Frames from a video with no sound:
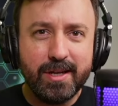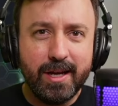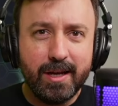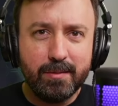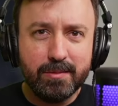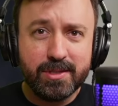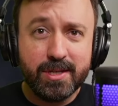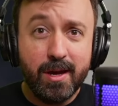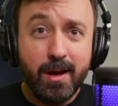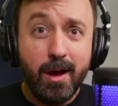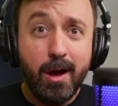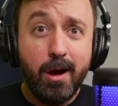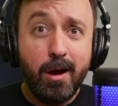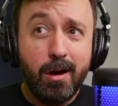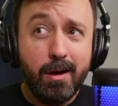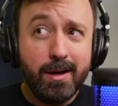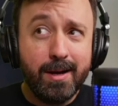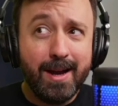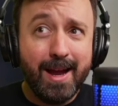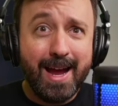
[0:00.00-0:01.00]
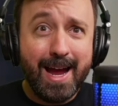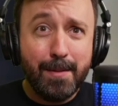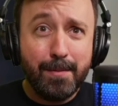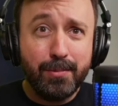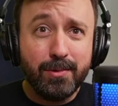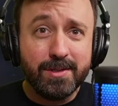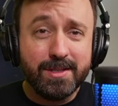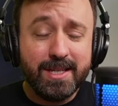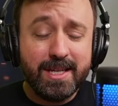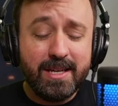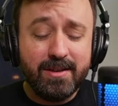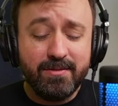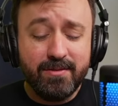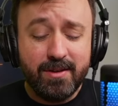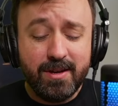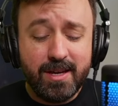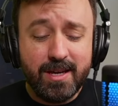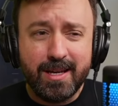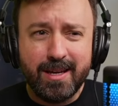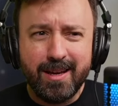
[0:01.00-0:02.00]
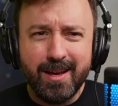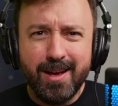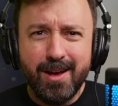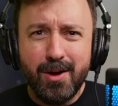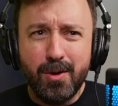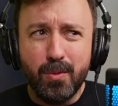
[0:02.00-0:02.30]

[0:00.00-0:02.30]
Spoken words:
games on an Apple TV